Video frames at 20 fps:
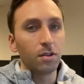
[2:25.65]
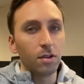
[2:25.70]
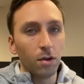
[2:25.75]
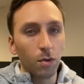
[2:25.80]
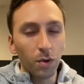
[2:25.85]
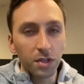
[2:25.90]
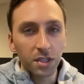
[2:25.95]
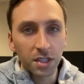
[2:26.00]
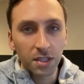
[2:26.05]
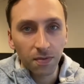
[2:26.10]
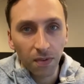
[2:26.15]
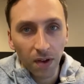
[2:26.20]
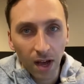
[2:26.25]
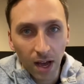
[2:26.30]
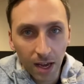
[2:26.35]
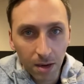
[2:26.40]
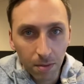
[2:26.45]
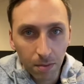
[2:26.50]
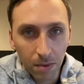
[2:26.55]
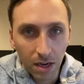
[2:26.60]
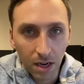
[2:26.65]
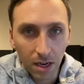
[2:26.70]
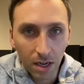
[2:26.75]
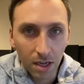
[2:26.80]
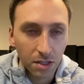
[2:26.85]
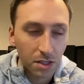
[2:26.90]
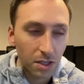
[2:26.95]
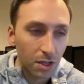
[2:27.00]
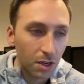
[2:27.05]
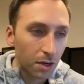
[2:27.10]
Which is fine
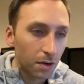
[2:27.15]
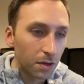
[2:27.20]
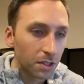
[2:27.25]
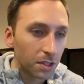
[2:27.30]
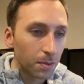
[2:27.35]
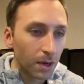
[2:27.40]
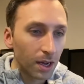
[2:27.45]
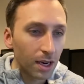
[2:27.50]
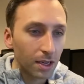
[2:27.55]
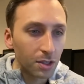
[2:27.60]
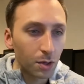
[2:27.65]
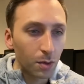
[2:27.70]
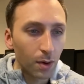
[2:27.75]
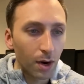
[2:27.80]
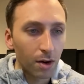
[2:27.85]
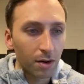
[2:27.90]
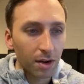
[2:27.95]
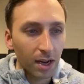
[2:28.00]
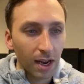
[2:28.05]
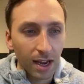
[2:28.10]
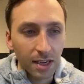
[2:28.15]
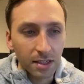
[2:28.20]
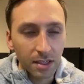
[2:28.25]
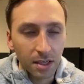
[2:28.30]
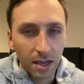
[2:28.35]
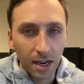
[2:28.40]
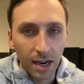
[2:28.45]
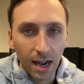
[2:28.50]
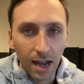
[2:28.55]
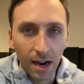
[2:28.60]
because, you know, it's about a 2-hour case. I
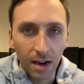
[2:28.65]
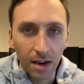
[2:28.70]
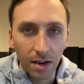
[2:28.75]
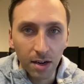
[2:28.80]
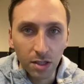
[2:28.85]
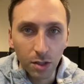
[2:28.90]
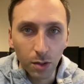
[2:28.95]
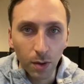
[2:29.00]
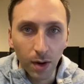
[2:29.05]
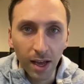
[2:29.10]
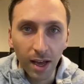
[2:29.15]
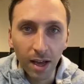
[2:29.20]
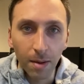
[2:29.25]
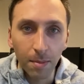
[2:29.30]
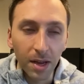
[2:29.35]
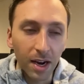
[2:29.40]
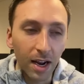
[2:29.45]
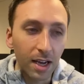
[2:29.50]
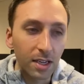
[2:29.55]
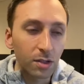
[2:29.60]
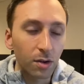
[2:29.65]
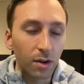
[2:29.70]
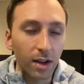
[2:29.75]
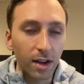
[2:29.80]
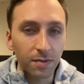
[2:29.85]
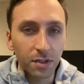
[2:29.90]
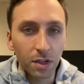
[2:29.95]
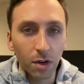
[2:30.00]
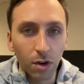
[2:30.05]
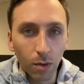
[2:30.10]
get out of here at 2 a.m. and I don't have
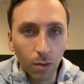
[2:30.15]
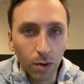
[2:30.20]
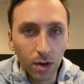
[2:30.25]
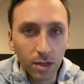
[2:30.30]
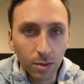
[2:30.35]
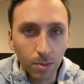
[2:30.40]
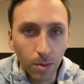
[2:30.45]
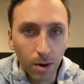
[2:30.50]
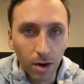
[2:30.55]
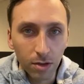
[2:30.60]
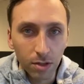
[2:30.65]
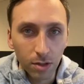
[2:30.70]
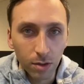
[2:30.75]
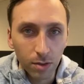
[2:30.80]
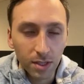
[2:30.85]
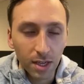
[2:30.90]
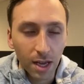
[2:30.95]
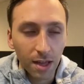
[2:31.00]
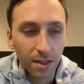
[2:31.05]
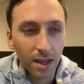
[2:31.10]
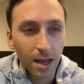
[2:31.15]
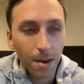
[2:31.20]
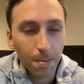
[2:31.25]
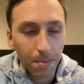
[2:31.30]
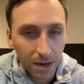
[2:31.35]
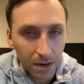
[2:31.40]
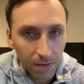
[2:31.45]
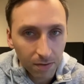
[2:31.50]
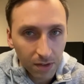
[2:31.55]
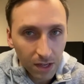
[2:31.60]
to go to work tomorrow, so it's not that
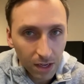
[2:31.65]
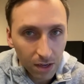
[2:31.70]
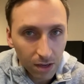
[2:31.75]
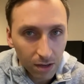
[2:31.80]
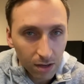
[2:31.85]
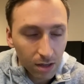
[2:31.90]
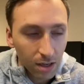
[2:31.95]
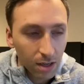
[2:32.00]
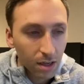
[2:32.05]
big of a deal.